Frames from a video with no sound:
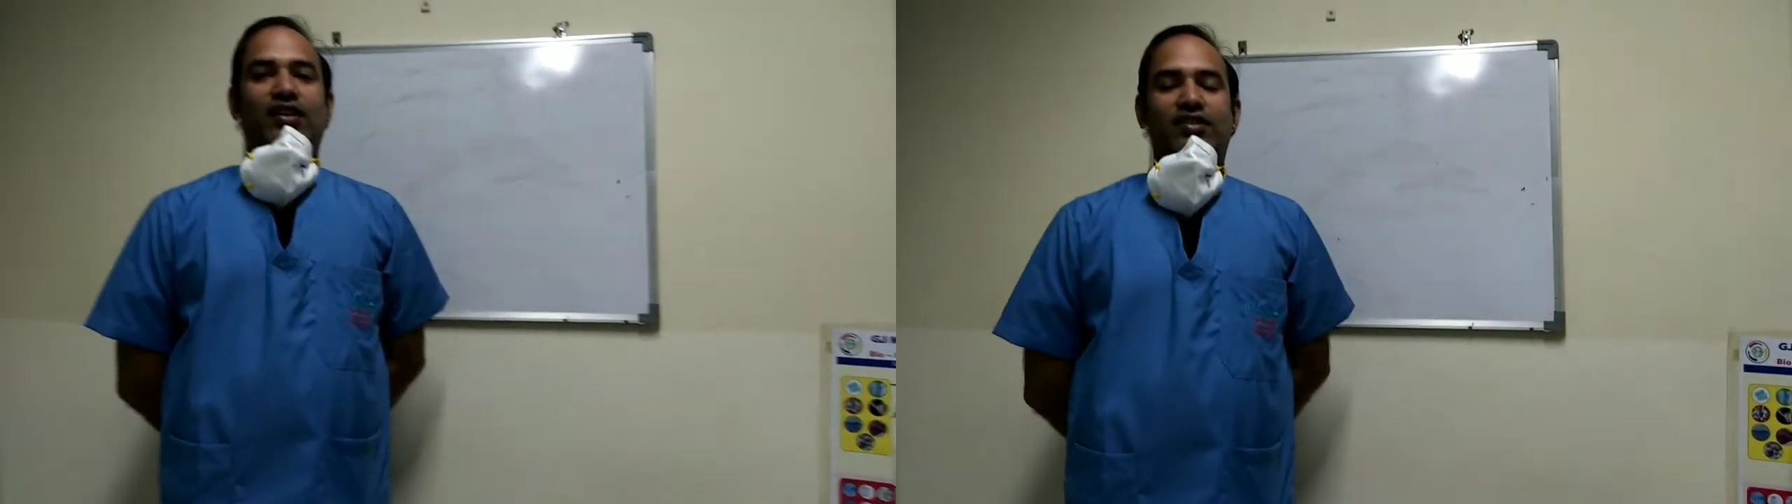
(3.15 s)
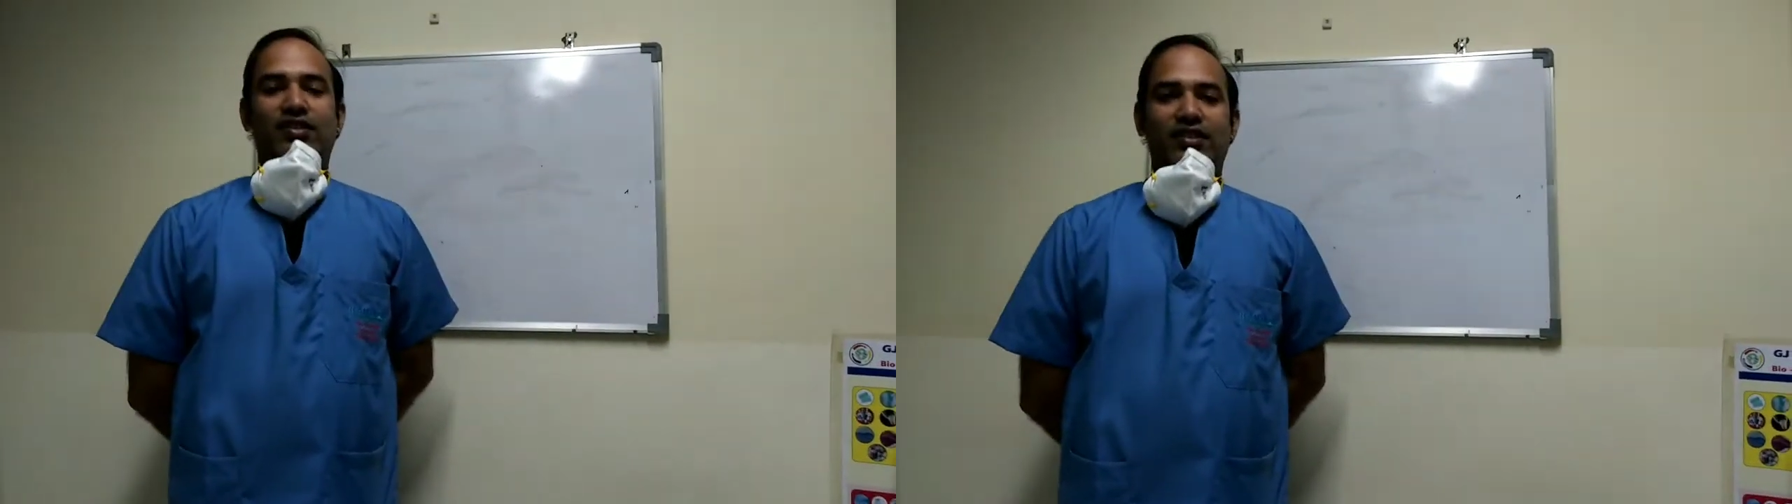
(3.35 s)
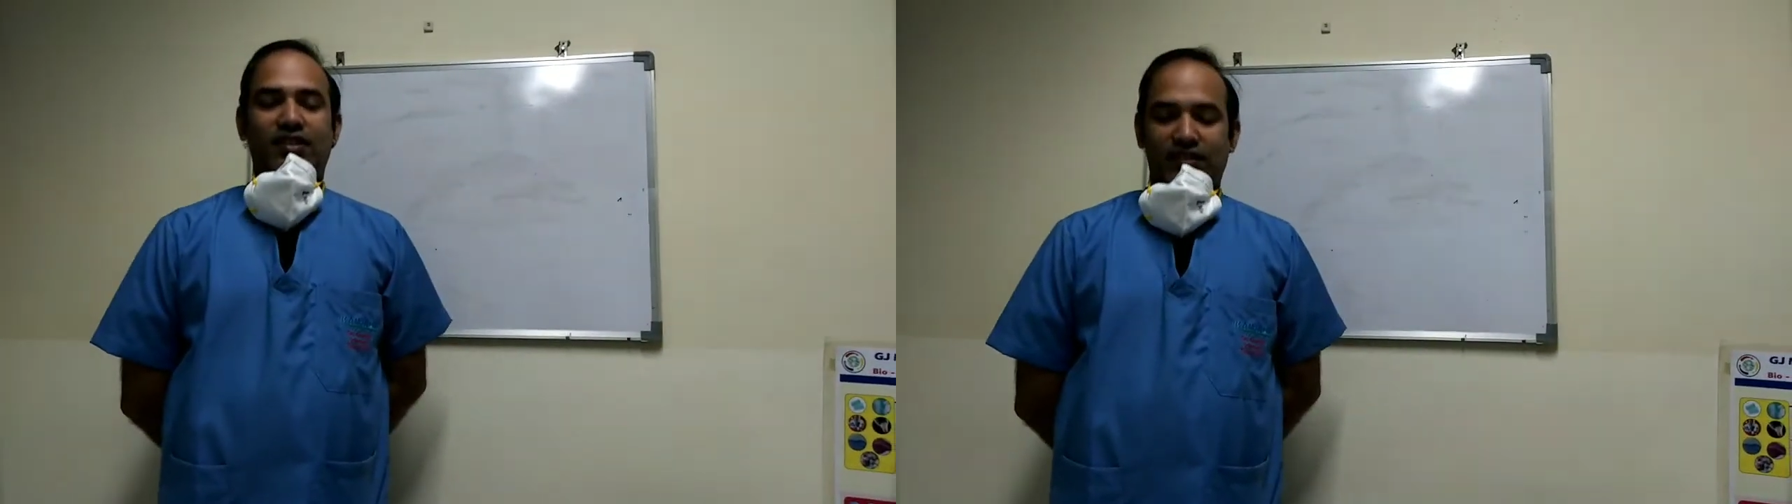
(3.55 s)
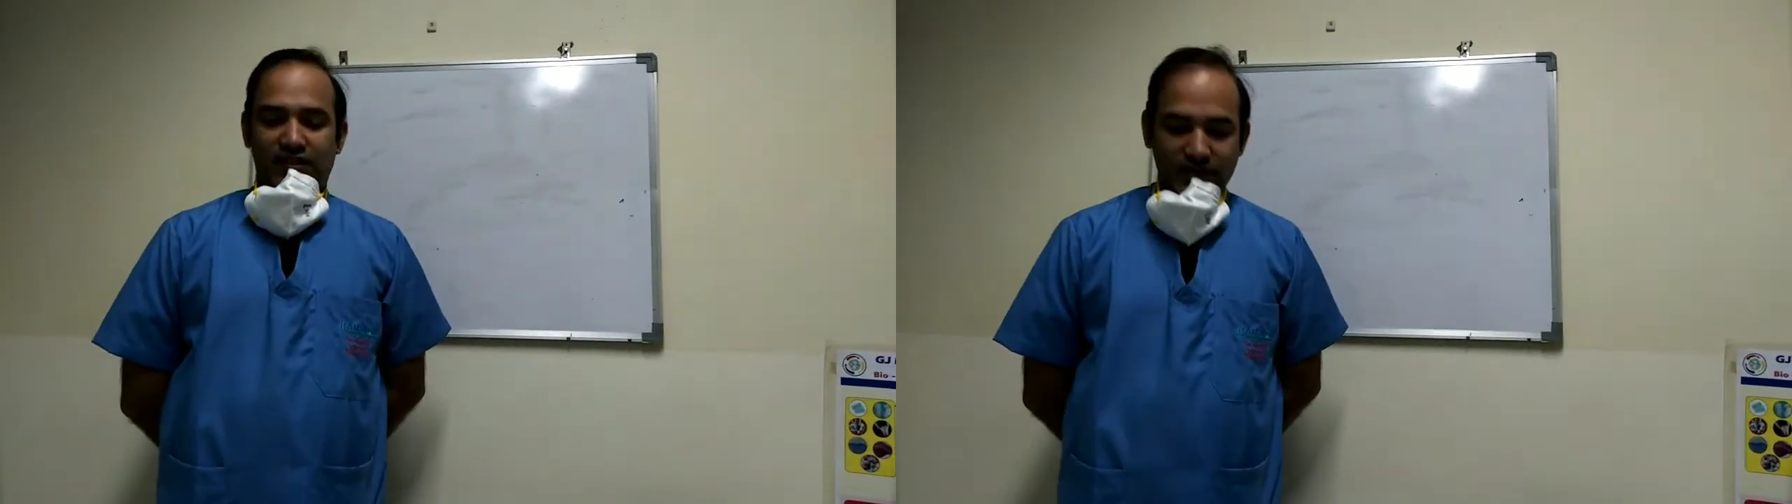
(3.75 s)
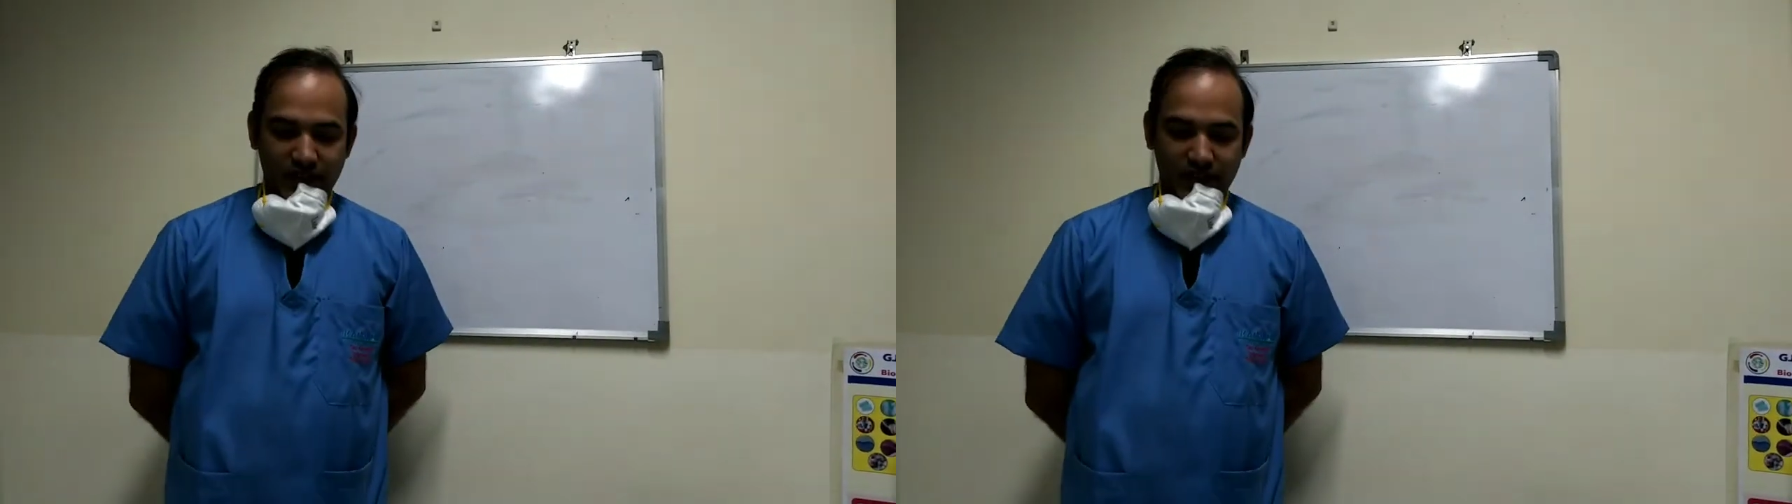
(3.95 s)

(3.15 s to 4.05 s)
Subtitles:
us discuss